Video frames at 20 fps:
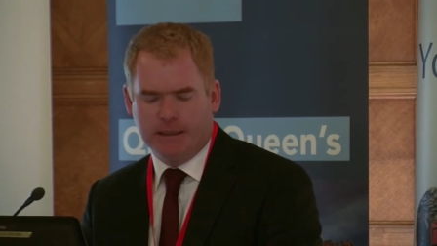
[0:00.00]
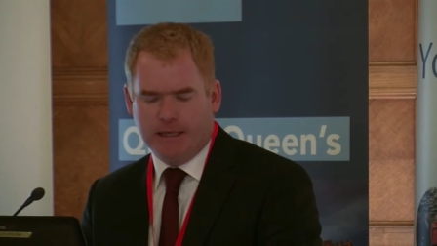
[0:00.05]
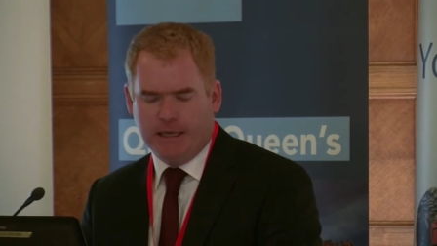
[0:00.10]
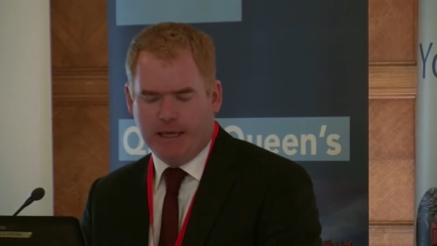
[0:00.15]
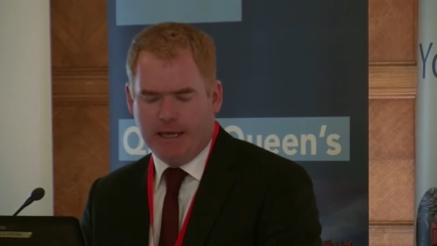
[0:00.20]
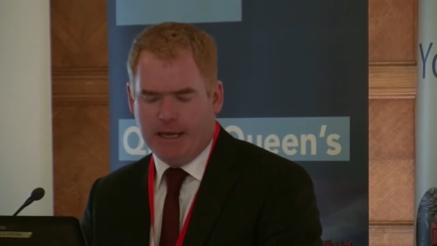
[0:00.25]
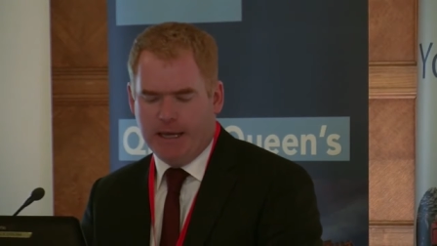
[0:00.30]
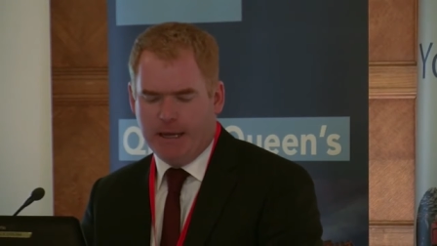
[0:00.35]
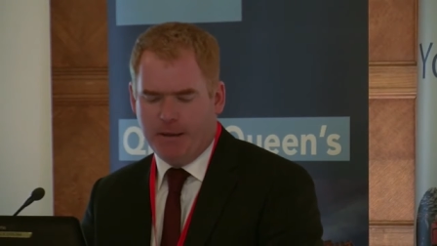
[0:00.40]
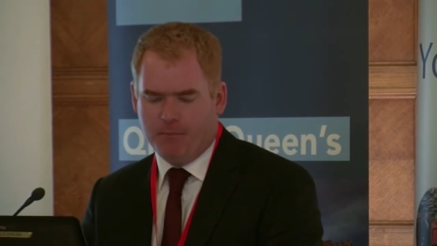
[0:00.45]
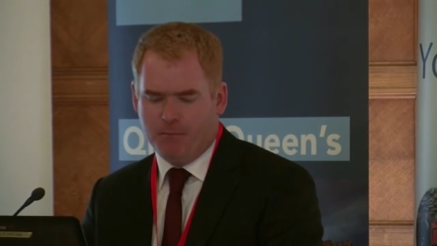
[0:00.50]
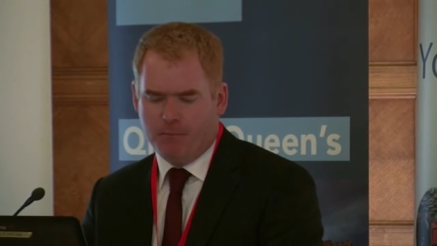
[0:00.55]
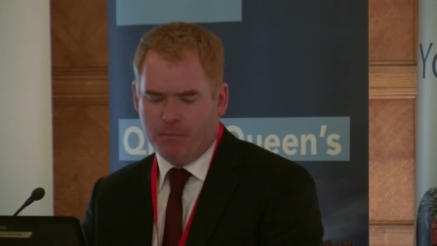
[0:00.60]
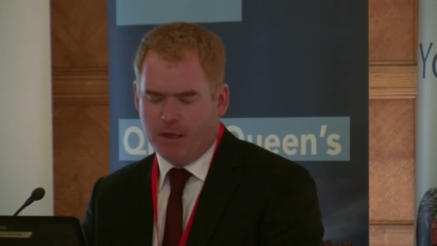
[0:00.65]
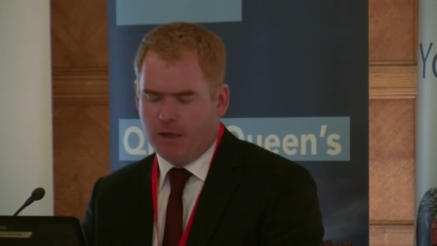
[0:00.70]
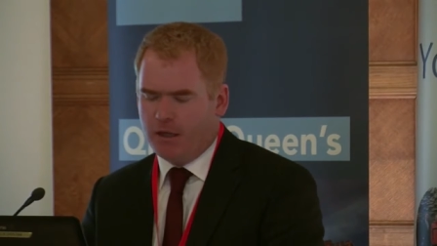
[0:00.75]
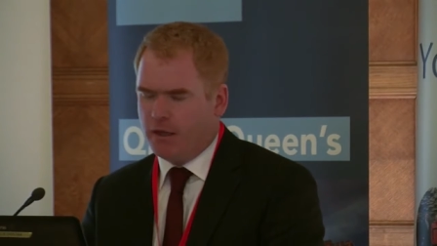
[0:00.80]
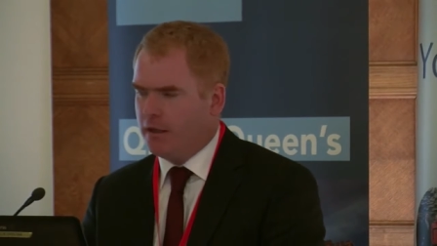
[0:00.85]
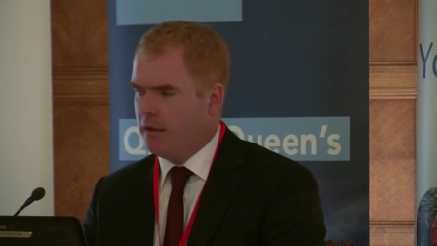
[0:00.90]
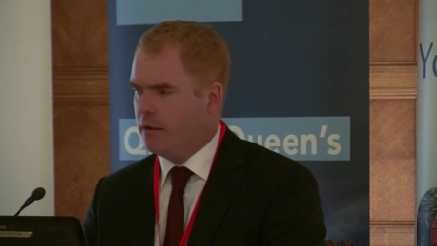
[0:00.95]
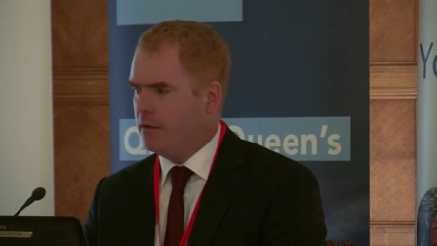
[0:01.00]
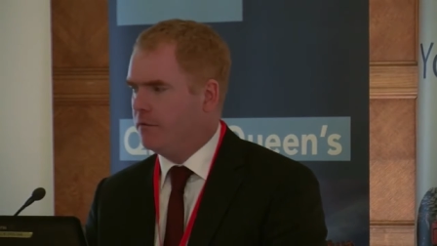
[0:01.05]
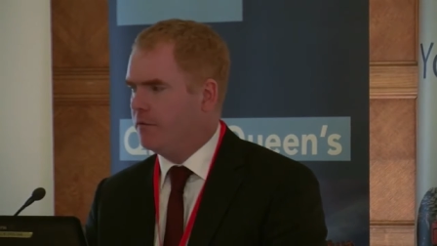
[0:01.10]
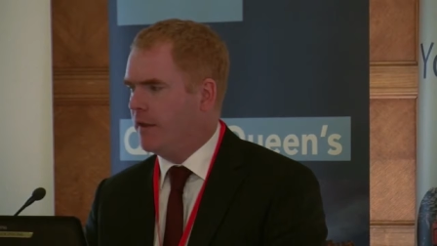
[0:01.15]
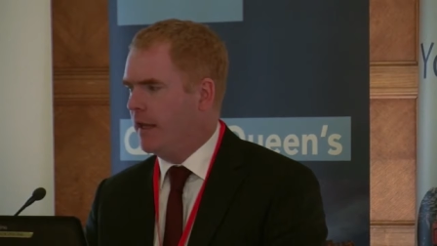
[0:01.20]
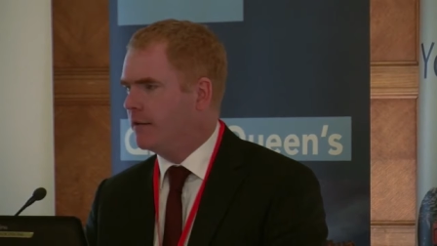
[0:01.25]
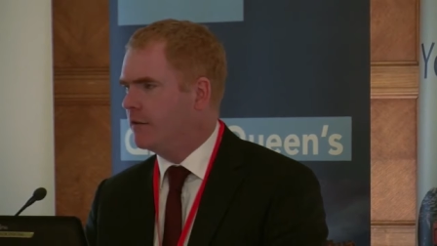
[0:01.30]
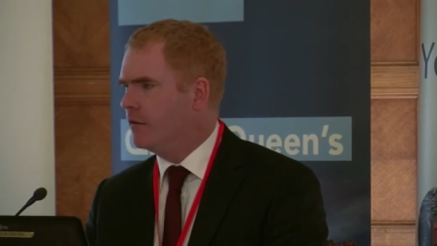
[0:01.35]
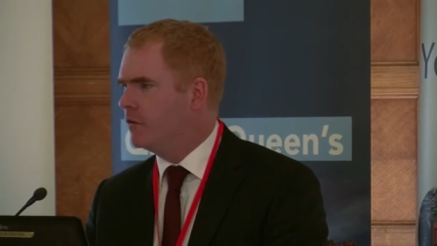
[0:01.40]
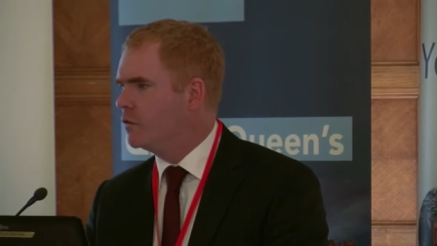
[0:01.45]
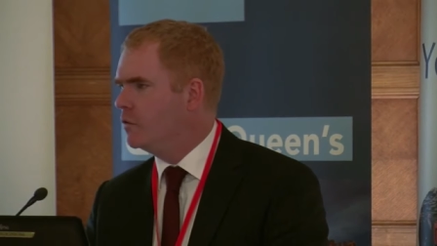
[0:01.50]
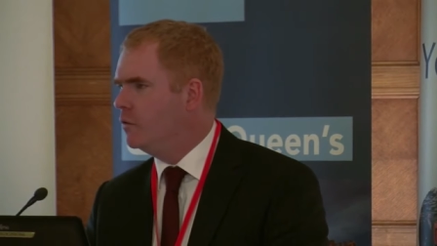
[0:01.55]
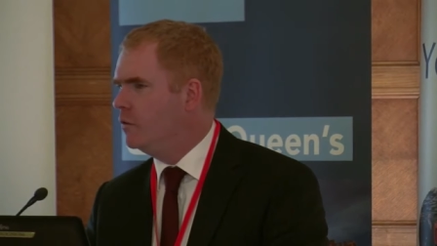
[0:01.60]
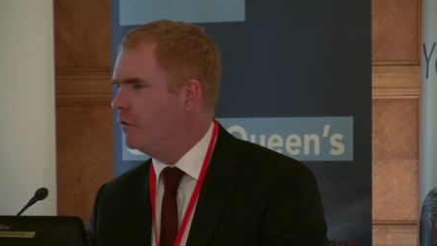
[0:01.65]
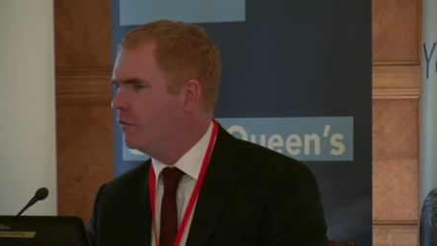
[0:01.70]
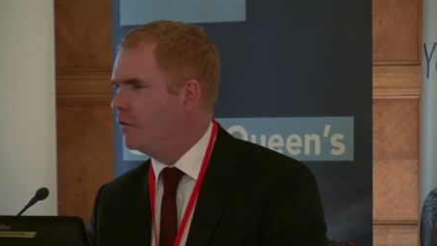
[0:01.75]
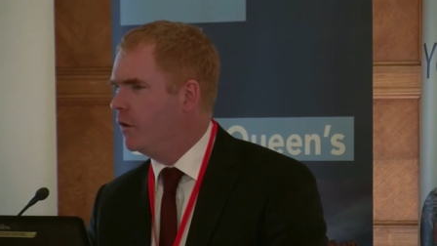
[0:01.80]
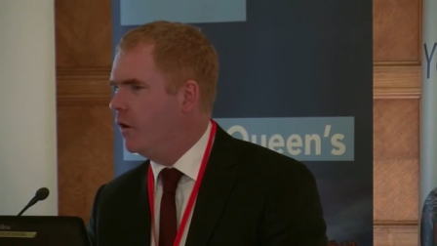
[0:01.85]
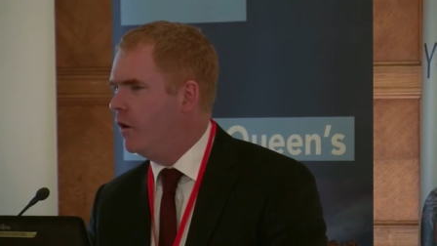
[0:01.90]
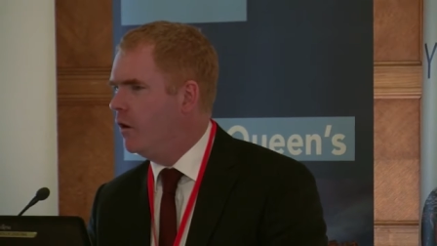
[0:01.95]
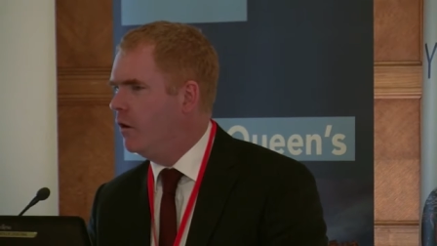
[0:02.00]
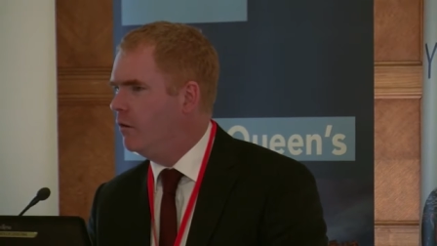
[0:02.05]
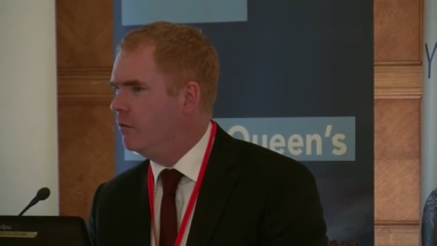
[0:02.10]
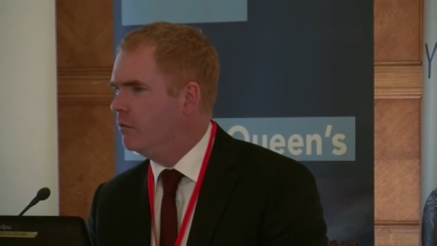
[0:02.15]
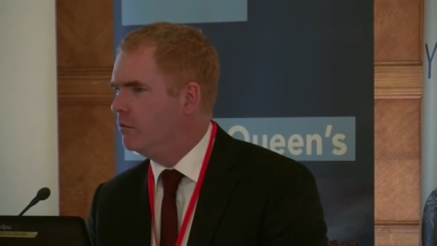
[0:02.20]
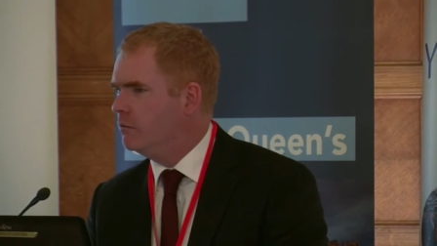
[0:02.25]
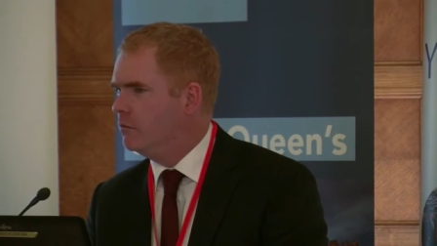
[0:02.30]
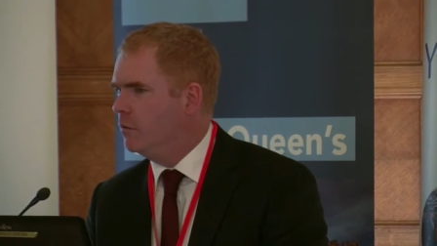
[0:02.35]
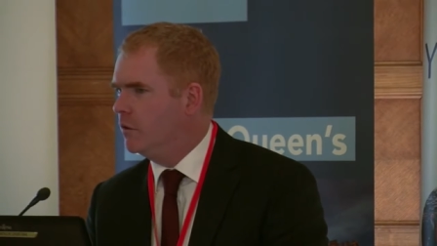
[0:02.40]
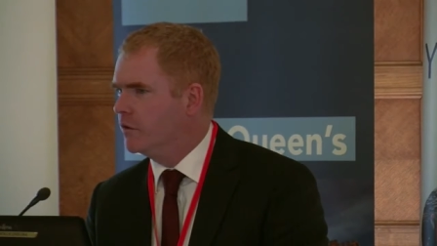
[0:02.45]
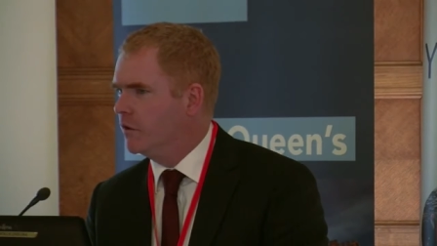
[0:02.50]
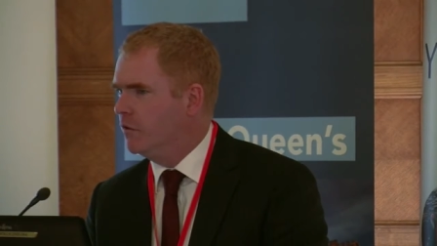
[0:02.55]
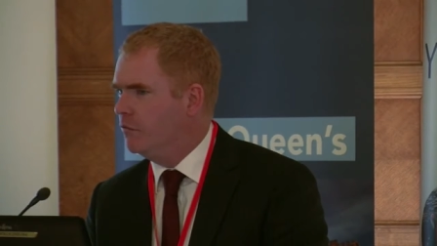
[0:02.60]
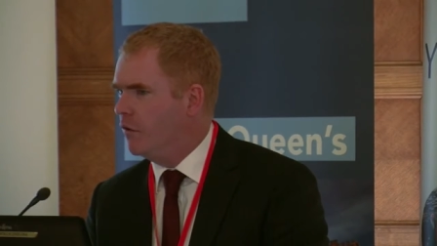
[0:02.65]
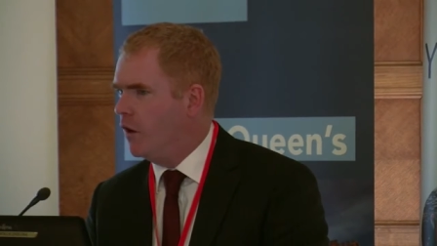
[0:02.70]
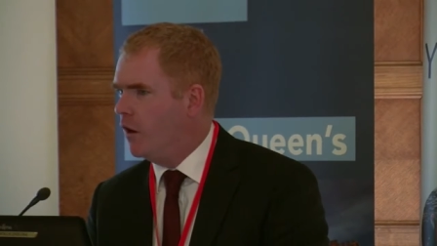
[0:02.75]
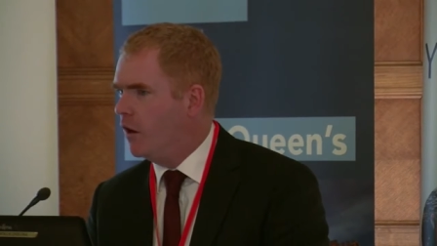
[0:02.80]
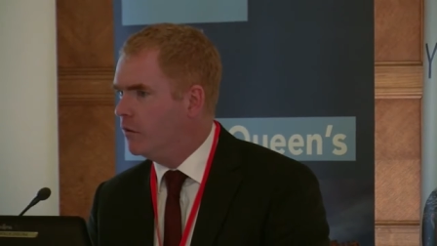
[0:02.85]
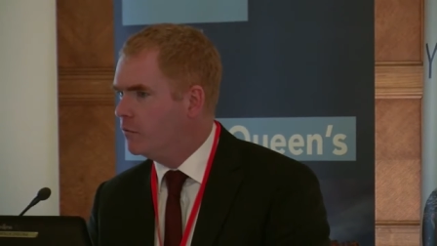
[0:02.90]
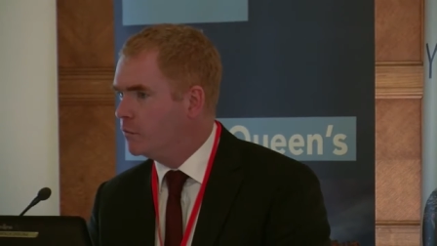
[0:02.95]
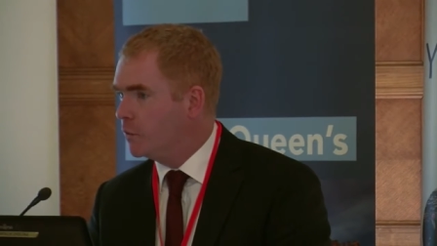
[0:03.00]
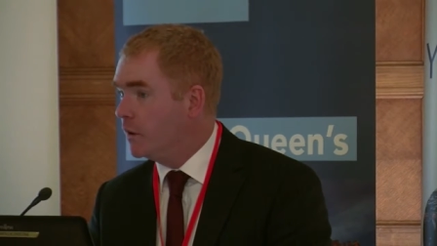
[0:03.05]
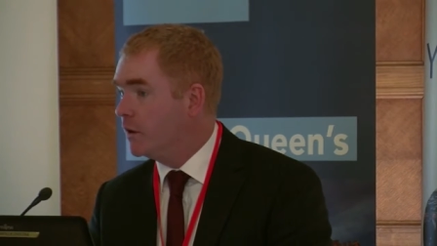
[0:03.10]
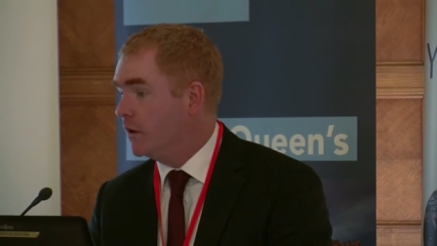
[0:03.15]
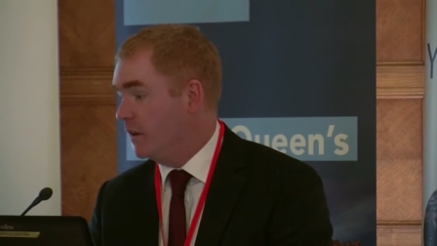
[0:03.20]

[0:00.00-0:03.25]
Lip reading: that the School of Law was involved with,